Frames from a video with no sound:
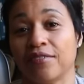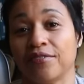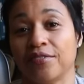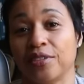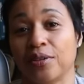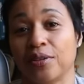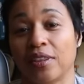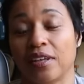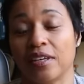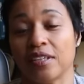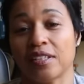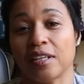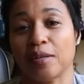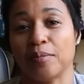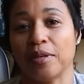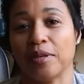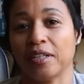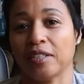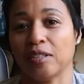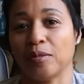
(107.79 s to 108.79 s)
few things I
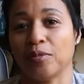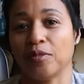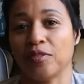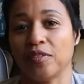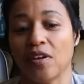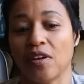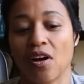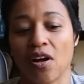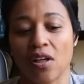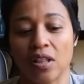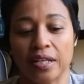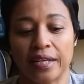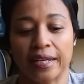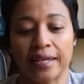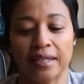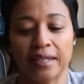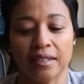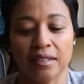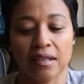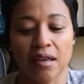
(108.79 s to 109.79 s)
picked up over the
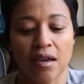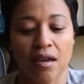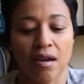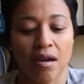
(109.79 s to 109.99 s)
holidays.